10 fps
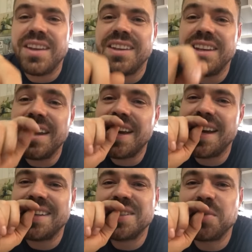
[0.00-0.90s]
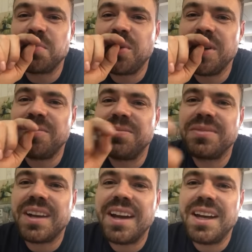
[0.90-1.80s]
Yeah, that's a good point.
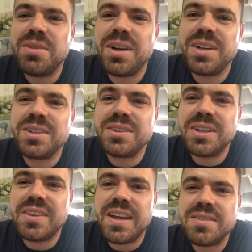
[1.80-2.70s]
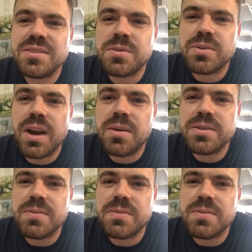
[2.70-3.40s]
I have 130,000 subscribers.